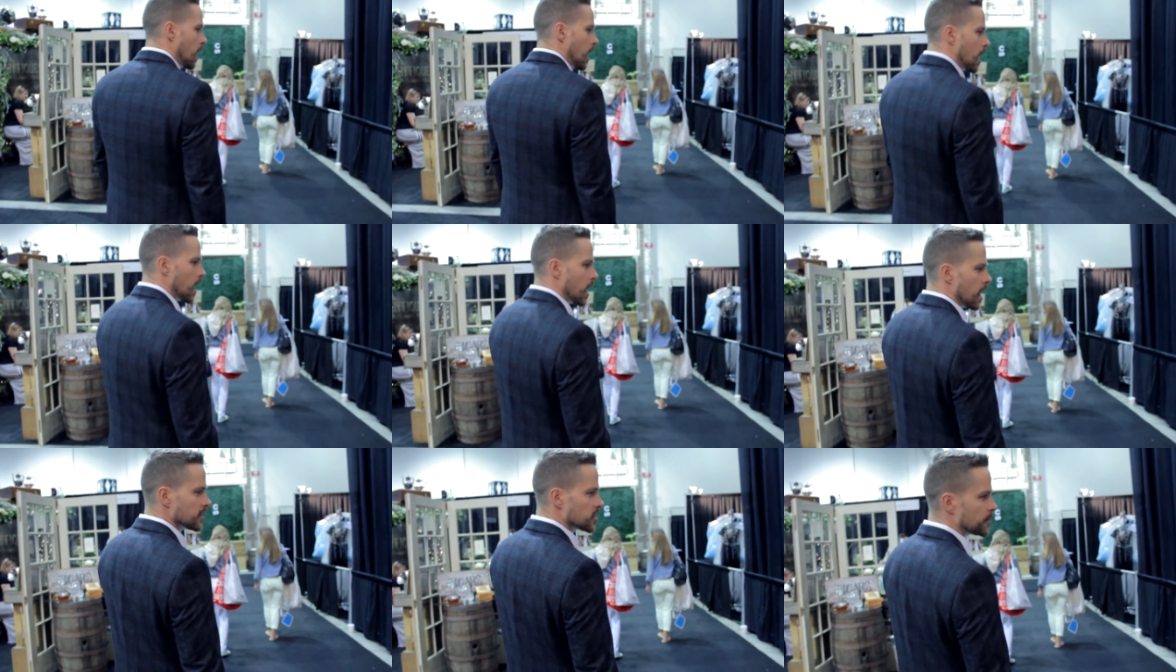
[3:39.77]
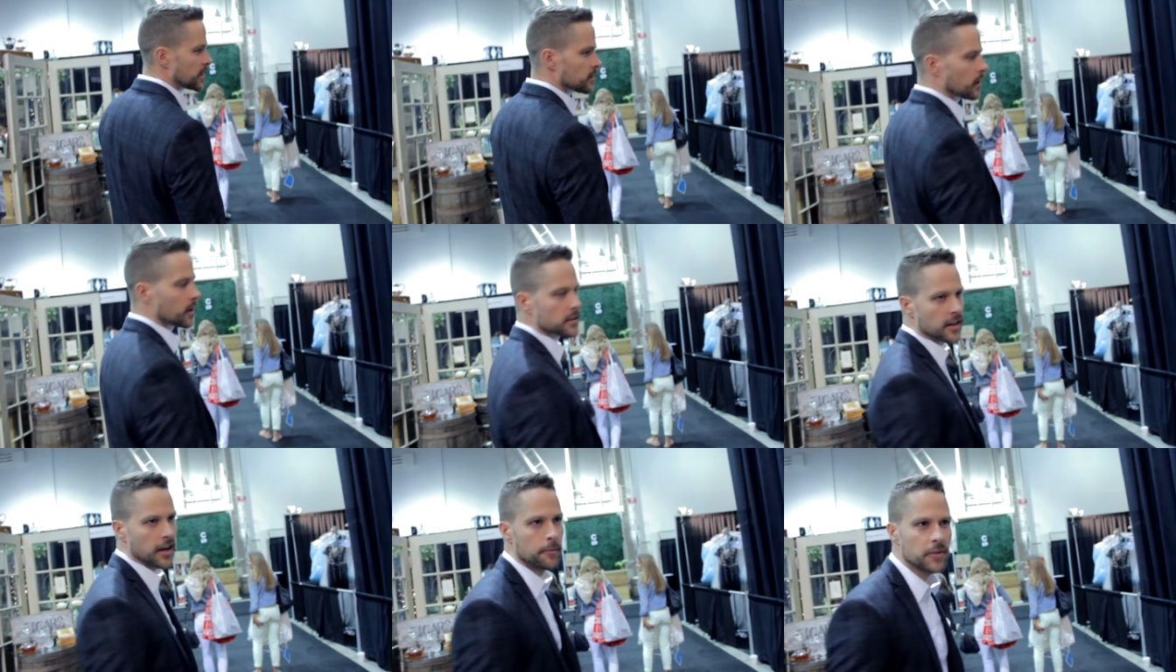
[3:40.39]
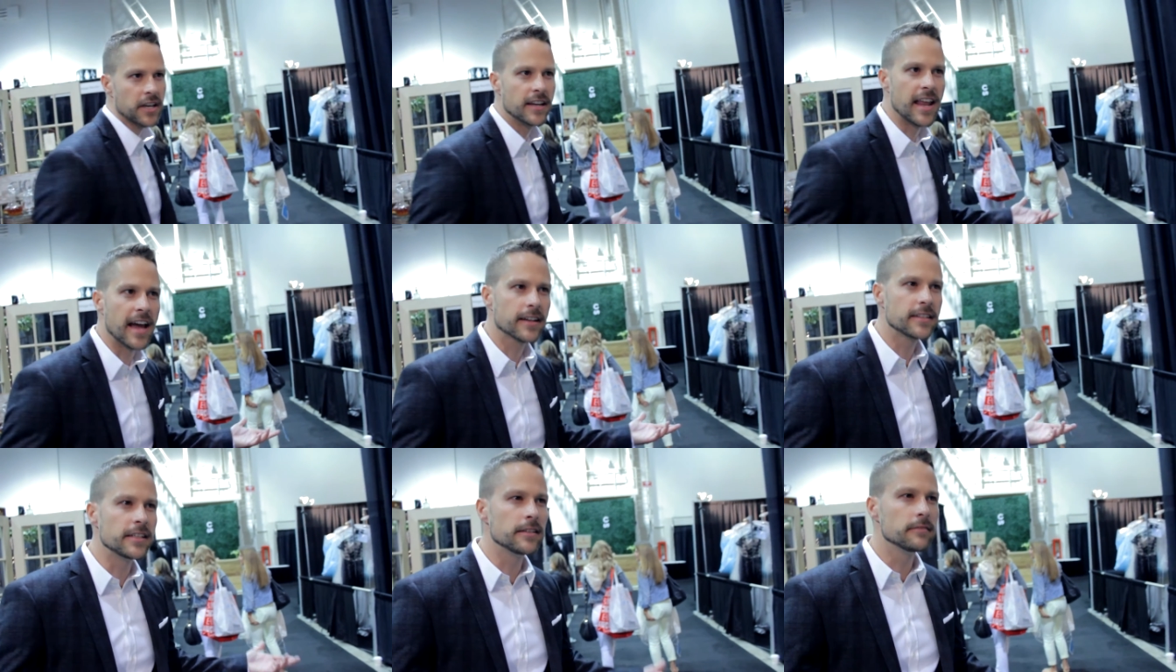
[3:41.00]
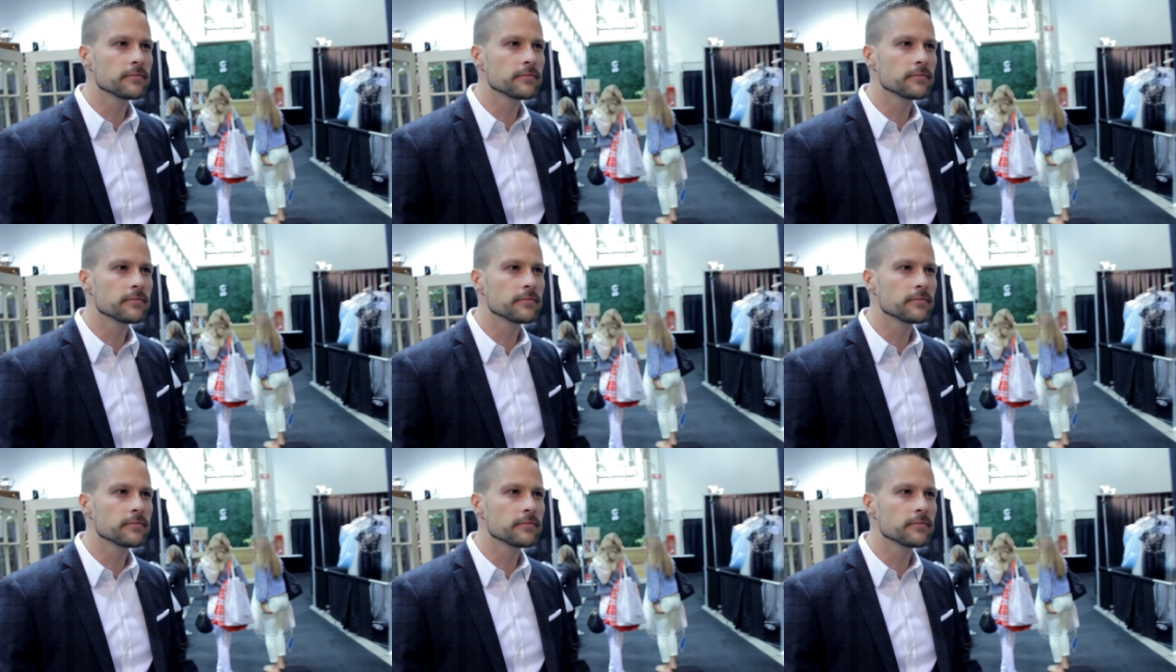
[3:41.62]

Uh, I spend a lot of time connecting